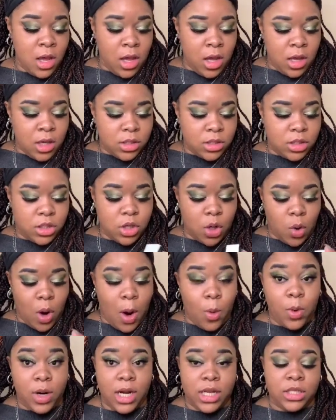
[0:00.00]
so I
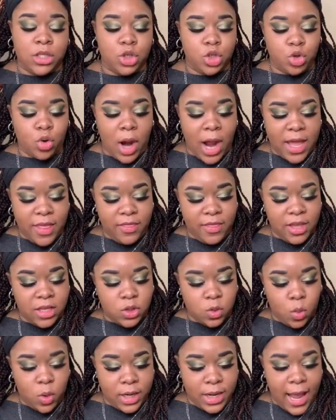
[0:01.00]
wanted to try
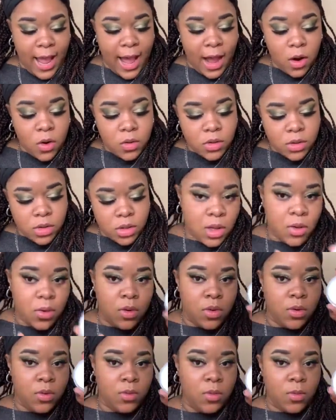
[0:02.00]
this one out.
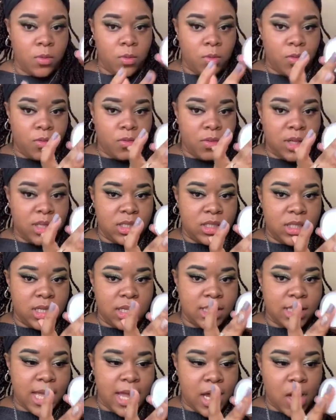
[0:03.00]
It's
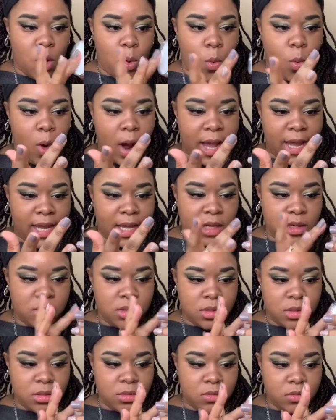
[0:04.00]
just like a white